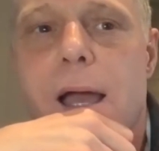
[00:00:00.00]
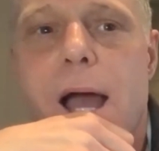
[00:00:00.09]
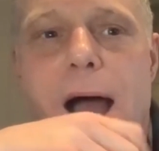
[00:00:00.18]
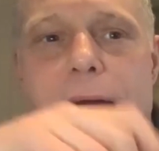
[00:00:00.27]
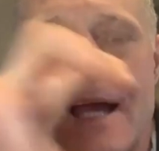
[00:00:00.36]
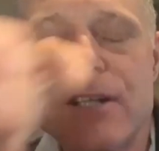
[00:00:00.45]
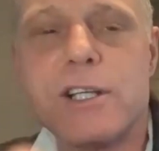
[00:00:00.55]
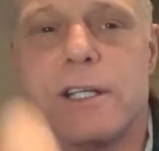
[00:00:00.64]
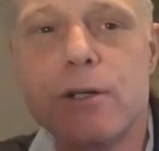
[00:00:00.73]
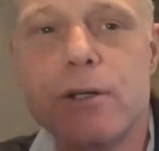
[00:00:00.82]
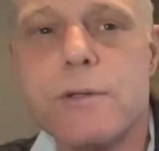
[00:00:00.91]
I actually
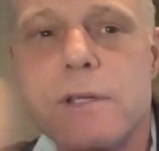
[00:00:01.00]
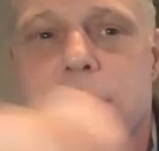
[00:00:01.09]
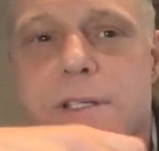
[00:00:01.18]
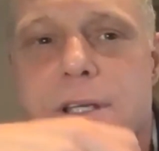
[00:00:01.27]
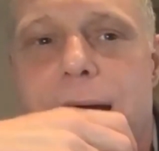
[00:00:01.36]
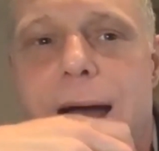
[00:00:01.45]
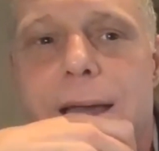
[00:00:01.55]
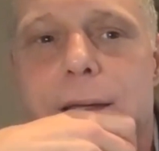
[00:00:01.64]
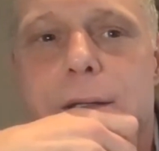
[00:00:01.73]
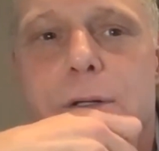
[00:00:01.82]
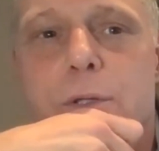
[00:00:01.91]
knew this guy
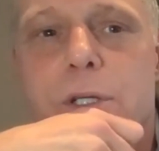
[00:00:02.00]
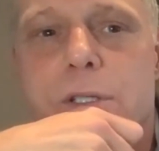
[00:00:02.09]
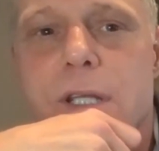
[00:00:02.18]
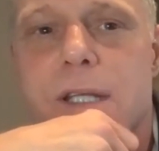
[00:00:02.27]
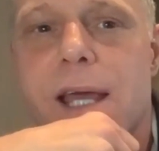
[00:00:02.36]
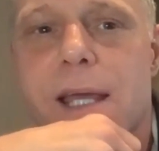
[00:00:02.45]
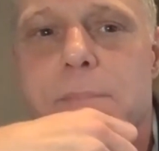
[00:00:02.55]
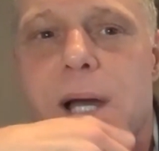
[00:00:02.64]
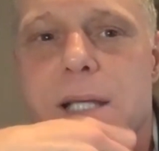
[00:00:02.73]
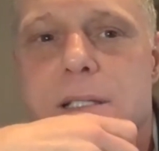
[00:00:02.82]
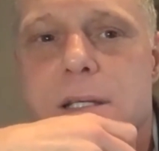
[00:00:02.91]
who used to date my
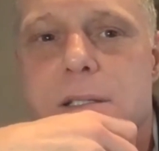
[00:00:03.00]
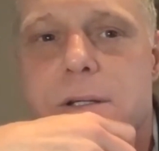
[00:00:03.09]
sister.